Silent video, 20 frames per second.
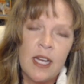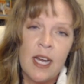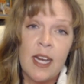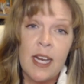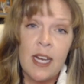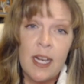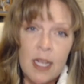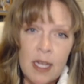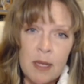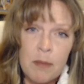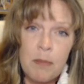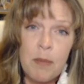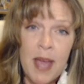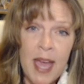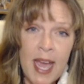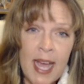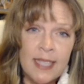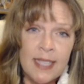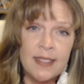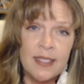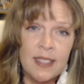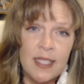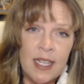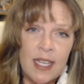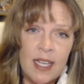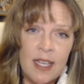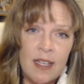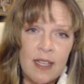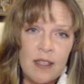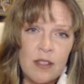at a
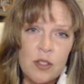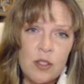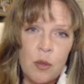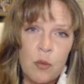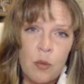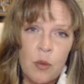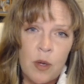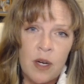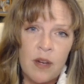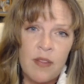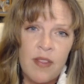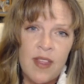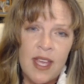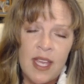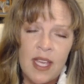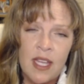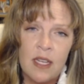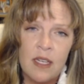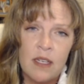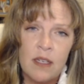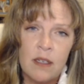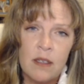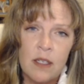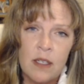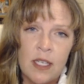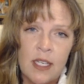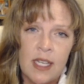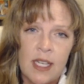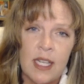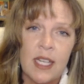capacity to where it
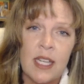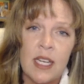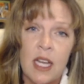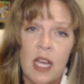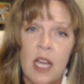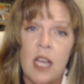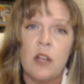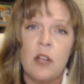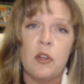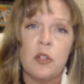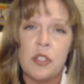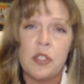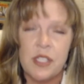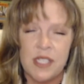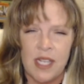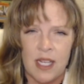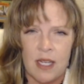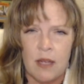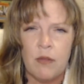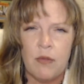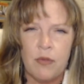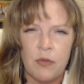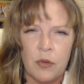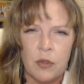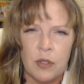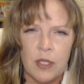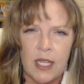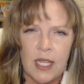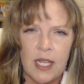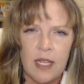can understand
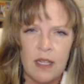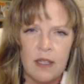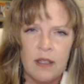fully